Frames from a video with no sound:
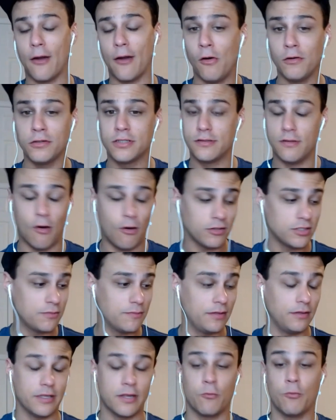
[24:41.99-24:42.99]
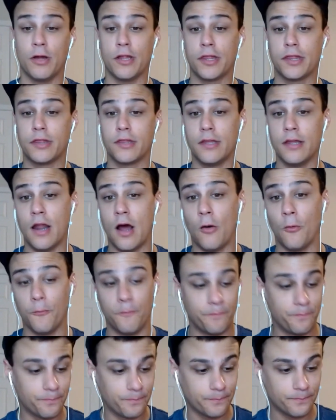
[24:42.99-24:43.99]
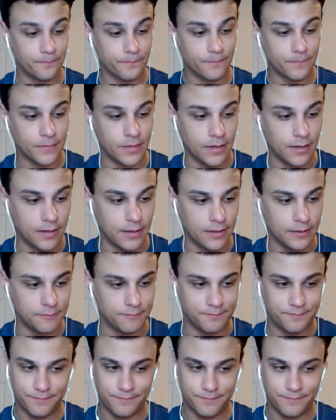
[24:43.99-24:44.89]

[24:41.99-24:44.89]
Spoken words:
Ultimately, with, you know, the